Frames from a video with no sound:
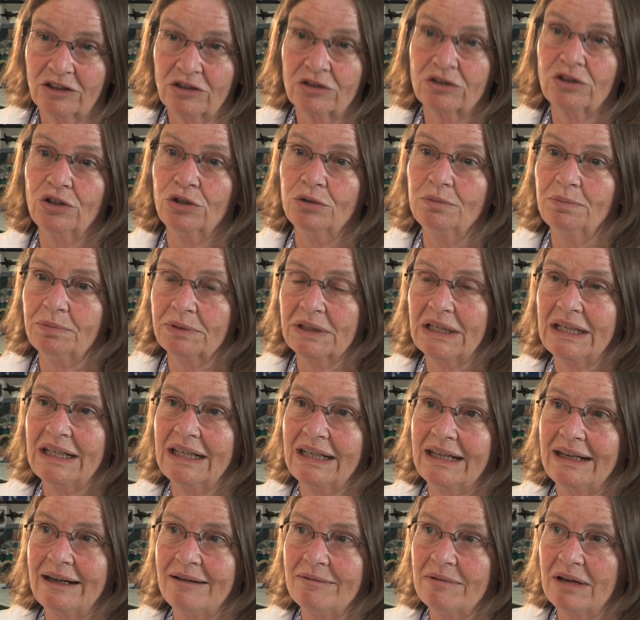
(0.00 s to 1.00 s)
group
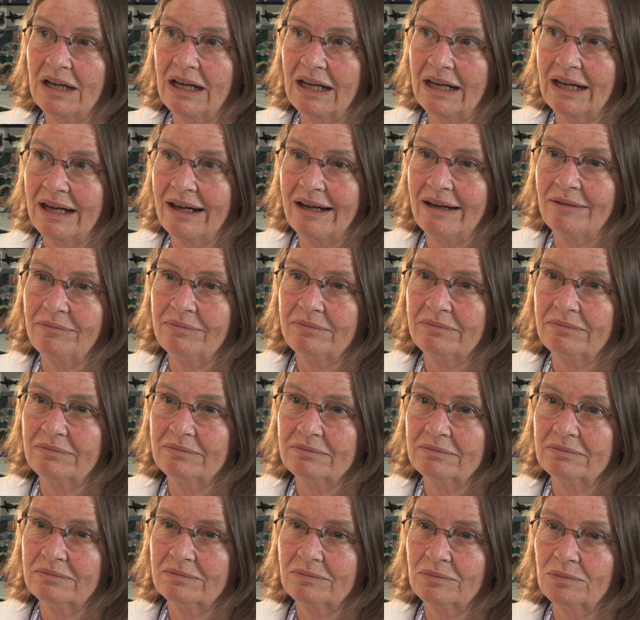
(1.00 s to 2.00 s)
are,
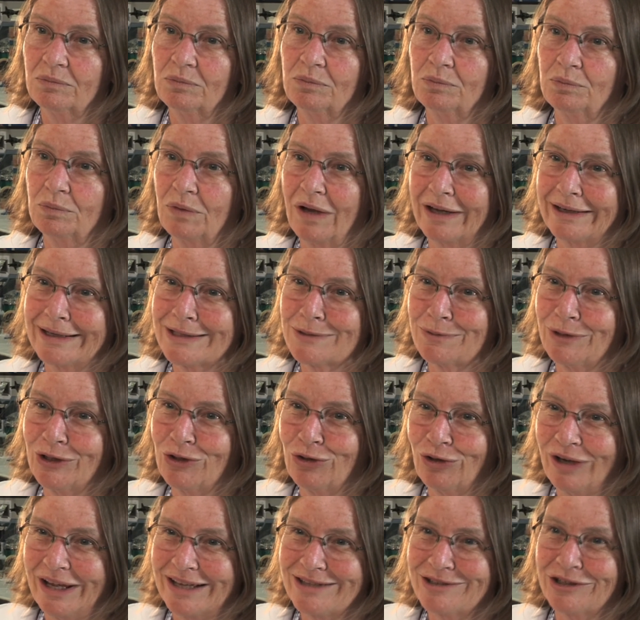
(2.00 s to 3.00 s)
I guess we
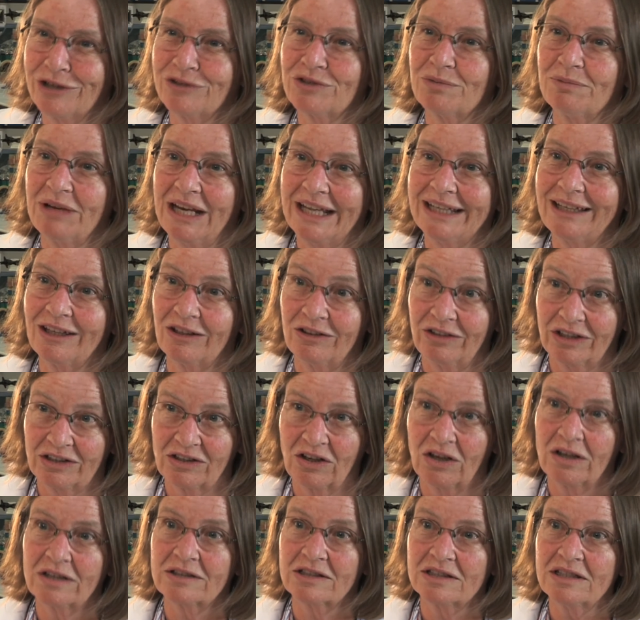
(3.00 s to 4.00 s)
call ourselves molecular
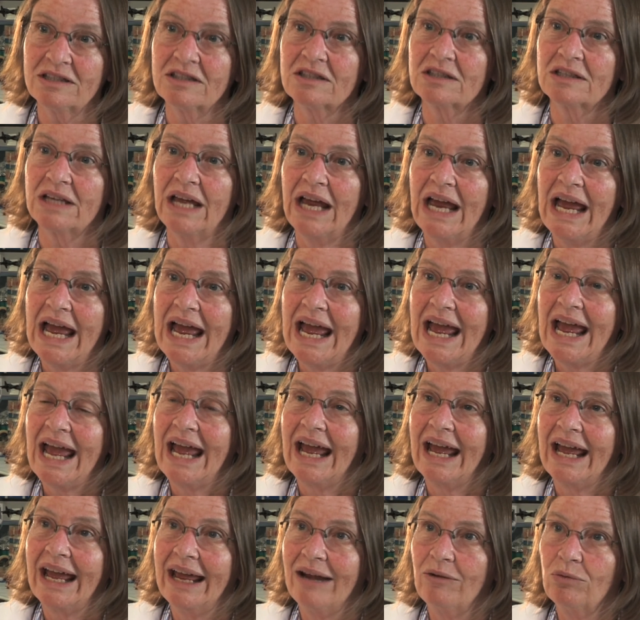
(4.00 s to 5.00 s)
ecologists,
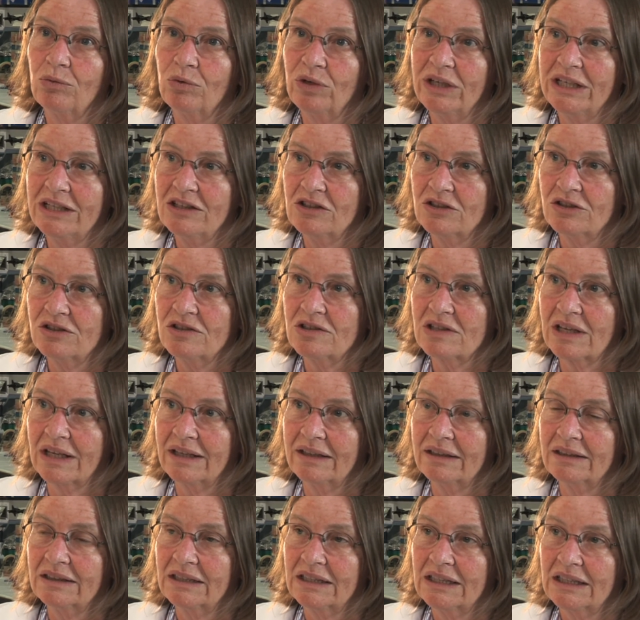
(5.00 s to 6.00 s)
and we're
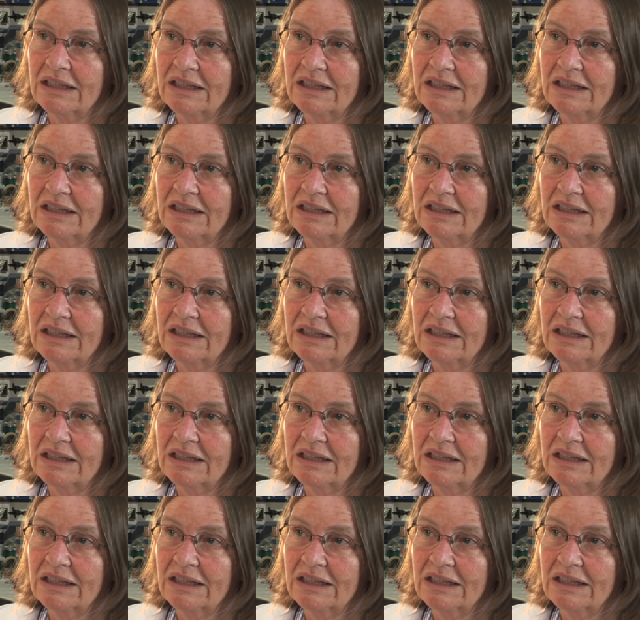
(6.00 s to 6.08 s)
using